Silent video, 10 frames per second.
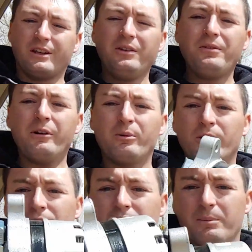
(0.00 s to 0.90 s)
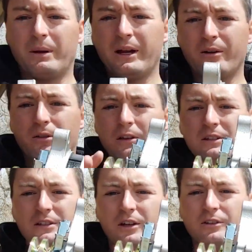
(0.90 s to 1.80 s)
if I were to compare
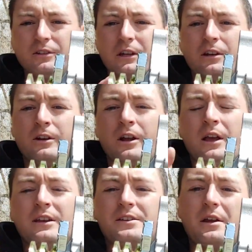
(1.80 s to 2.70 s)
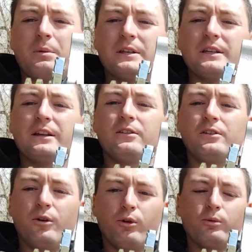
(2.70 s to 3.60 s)
this alternator side by side to
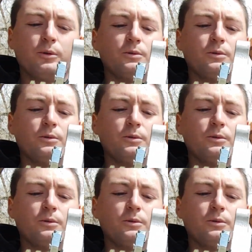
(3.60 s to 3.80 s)
the old one,